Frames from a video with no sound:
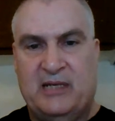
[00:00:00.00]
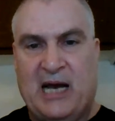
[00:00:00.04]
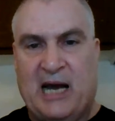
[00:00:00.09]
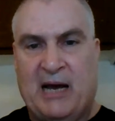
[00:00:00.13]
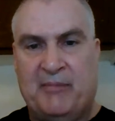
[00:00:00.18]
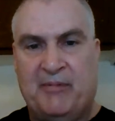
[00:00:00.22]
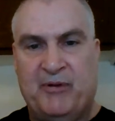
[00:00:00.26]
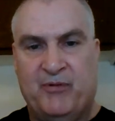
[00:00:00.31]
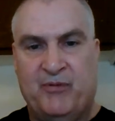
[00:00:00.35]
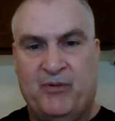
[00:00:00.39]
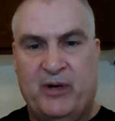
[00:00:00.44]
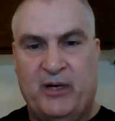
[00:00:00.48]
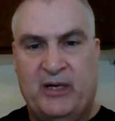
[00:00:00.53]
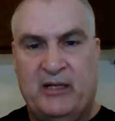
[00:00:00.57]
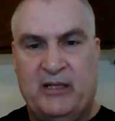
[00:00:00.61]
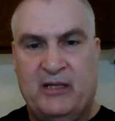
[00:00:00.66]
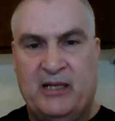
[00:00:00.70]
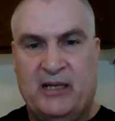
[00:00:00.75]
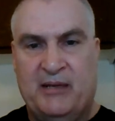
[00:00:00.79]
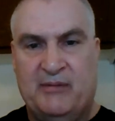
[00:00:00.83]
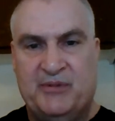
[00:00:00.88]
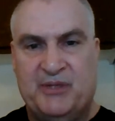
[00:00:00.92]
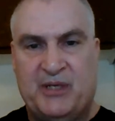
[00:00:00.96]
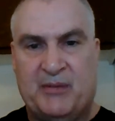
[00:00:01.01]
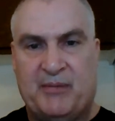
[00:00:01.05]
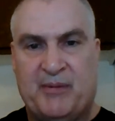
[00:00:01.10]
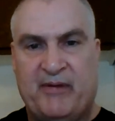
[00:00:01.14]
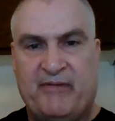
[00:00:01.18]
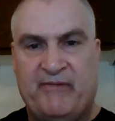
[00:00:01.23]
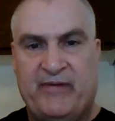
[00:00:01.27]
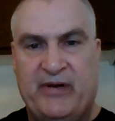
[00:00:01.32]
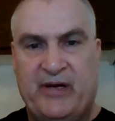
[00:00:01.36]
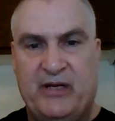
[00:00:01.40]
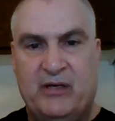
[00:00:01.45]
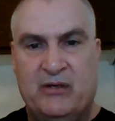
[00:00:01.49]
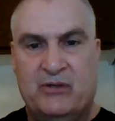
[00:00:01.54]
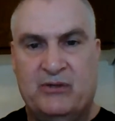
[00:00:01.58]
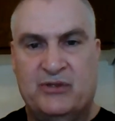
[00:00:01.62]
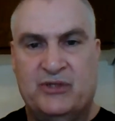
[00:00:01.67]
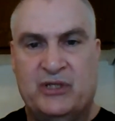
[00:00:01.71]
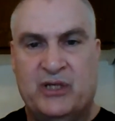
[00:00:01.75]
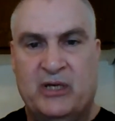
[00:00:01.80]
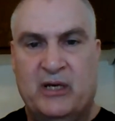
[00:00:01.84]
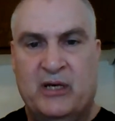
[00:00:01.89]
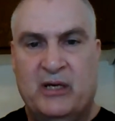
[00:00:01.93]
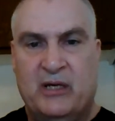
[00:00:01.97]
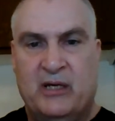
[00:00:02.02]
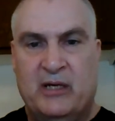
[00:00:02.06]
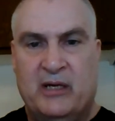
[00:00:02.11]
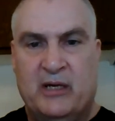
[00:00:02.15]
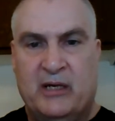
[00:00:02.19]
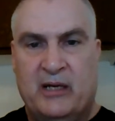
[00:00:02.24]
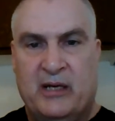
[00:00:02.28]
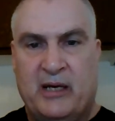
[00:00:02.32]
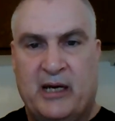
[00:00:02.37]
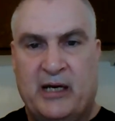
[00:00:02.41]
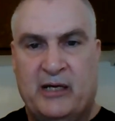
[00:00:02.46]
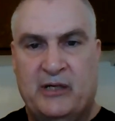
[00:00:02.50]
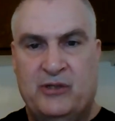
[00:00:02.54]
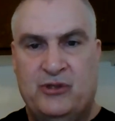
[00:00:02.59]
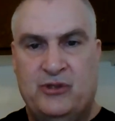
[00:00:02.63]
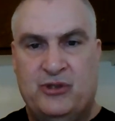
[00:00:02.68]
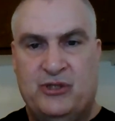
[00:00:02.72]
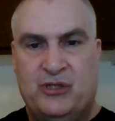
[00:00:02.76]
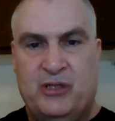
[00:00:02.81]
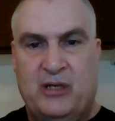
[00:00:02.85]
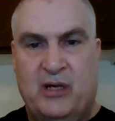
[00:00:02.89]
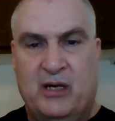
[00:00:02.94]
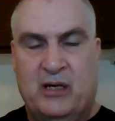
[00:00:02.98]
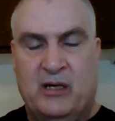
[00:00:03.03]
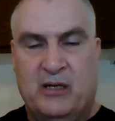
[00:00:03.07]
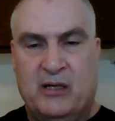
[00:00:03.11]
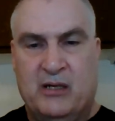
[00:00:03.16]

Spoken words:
copyright claims on my videos. I use